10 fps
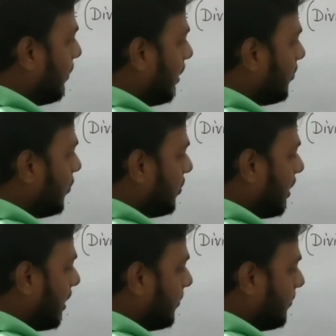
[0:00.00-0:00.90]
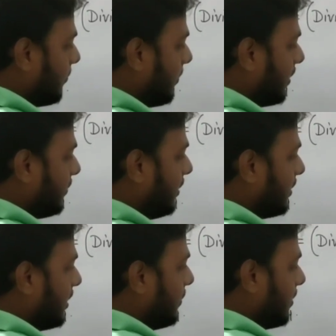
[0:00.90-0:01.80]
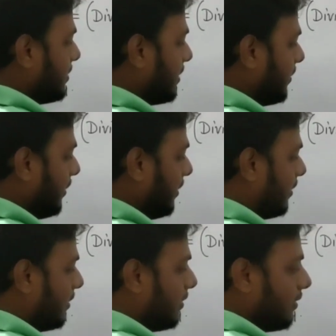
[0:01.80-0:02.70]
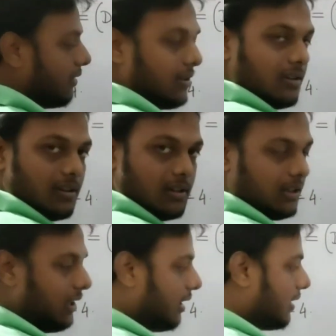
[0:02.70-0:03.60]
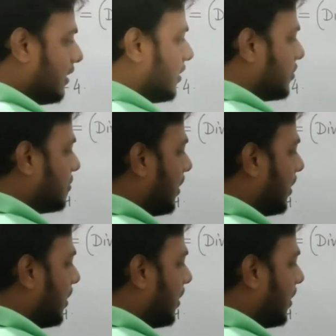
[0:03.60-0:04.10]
one more time by 3. 3 ones are 3. Clear? So